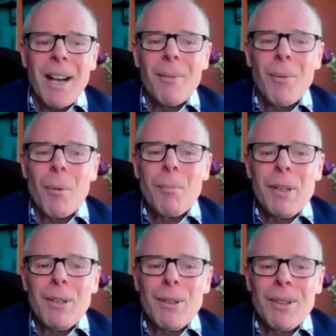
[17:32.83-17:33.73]
And what would
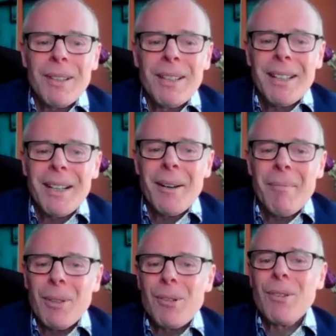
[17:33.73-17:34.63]
be your
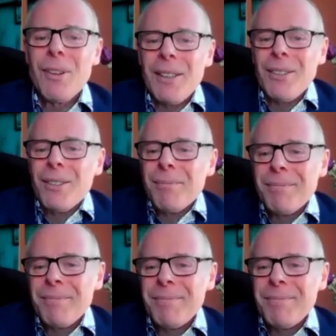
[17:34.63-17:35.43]
advice?